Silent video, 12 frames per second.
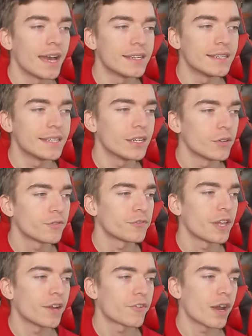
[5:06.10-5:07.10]
A Neon
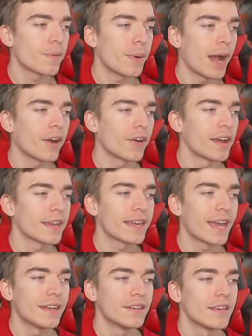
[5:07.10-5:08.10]
Flyride Parrot.
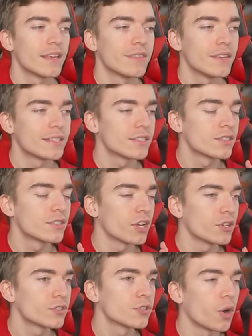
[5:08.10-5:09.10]
Again, this is
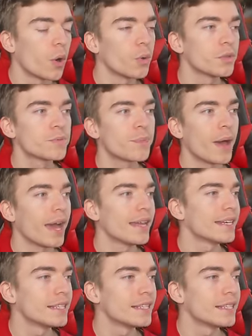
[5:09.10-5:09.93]
such an old pet.